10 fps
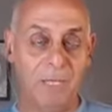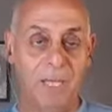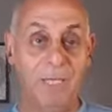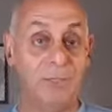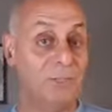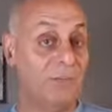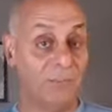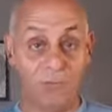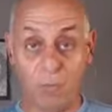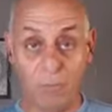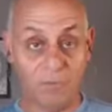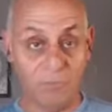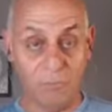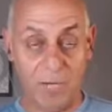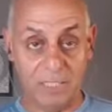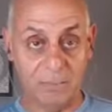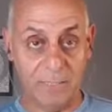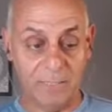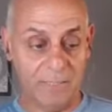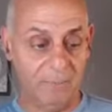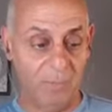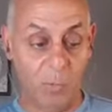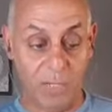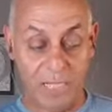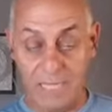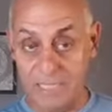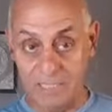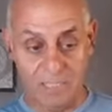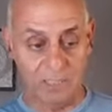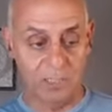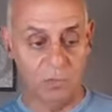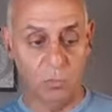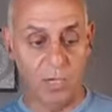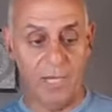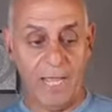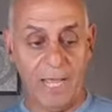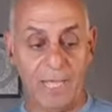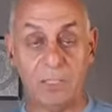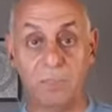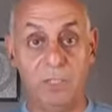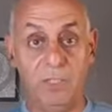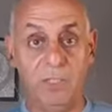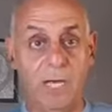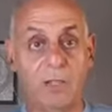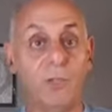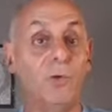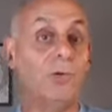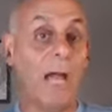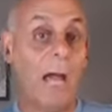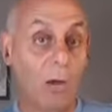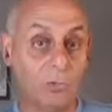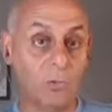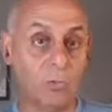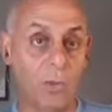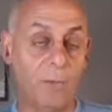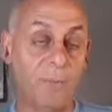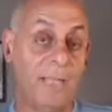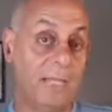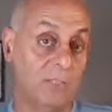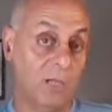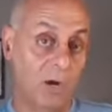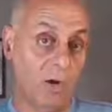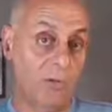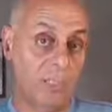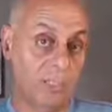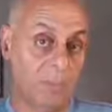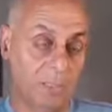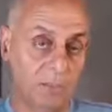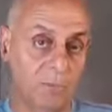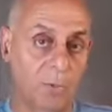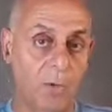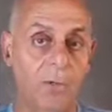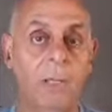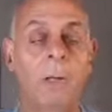And there's different forms of prospecting. One of the easiest is running ads, but you got to learn how to run them, and that's the hard and expensive part.